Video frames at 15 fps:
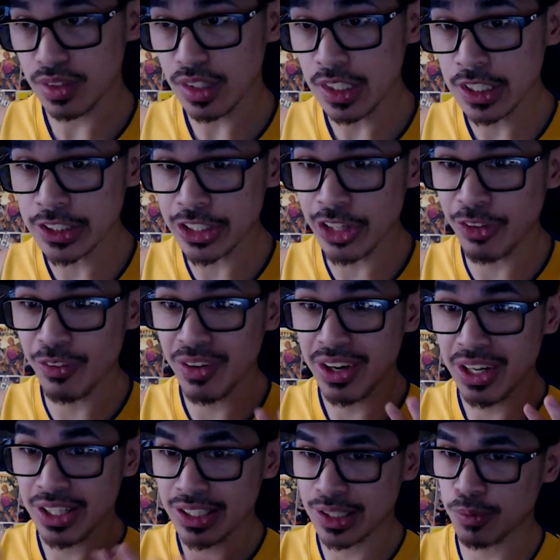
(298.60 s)
So,
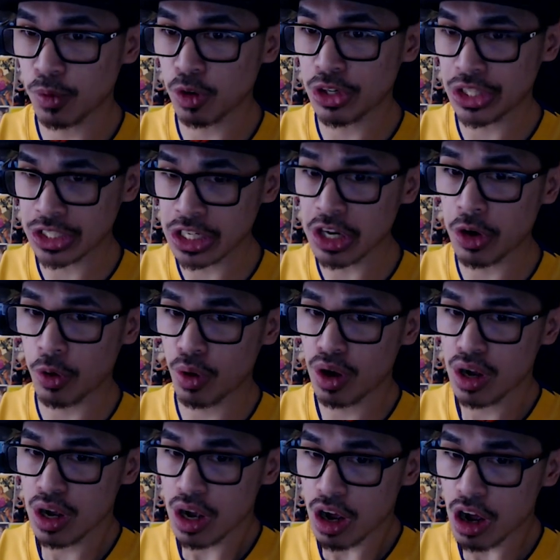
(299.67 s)
the more you know.
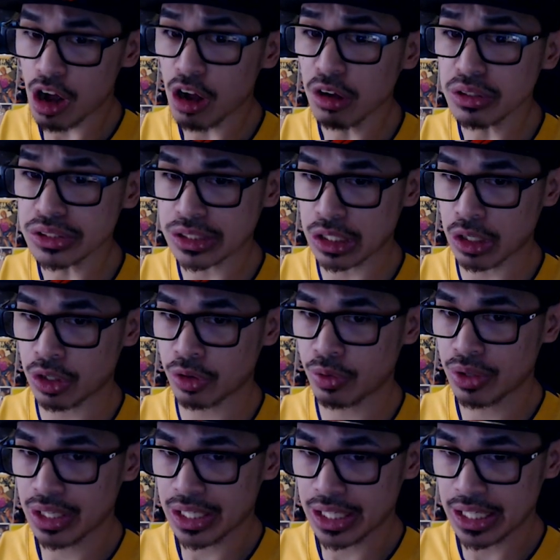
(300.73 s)
Also,
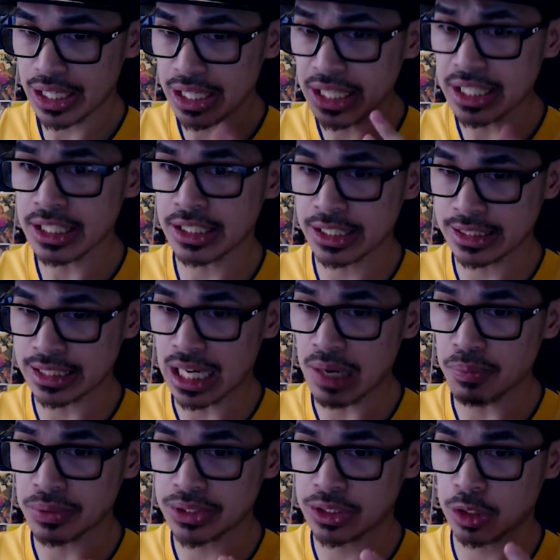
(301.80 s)
in this
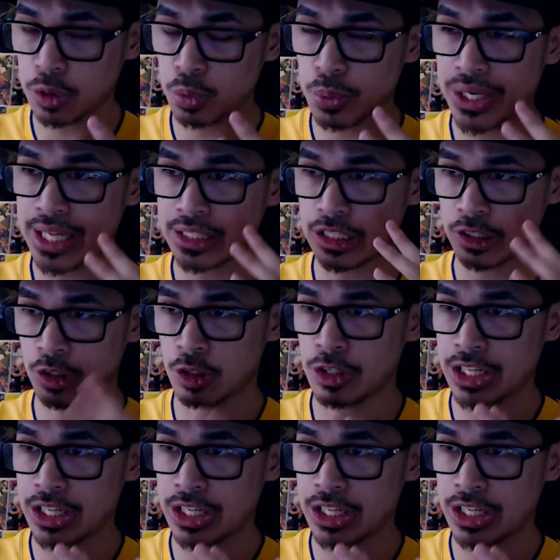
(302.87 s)
episode, we get to learn